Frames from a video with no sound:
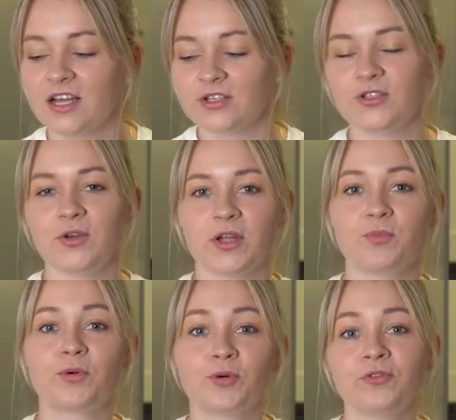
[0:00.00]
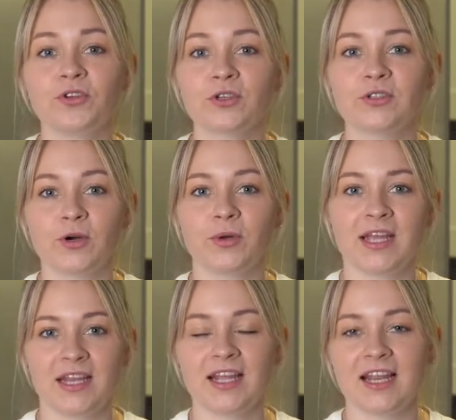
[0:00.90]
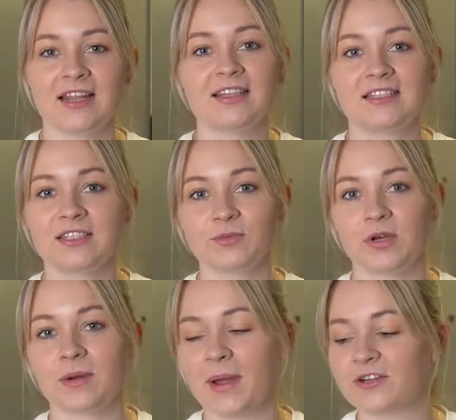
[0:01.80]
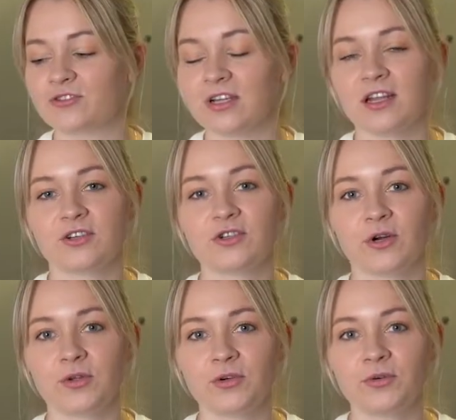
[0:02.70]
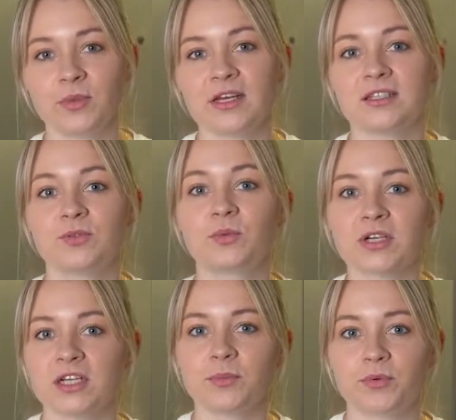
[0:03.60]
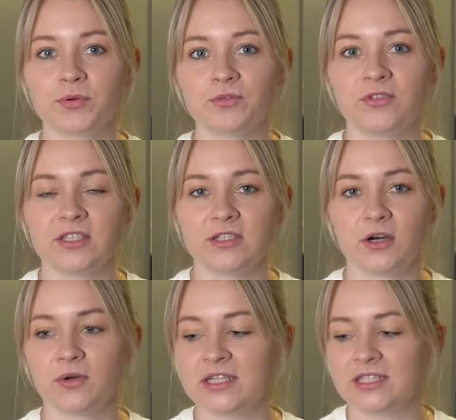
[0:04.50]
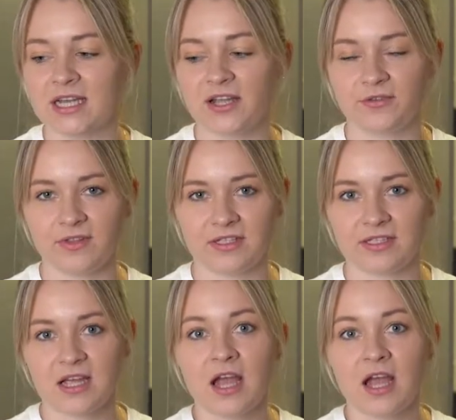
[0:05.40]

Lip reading: so you can proof your dough in it, and this is what I'm actually gonna show you because we're gonna proof the dough inside of this.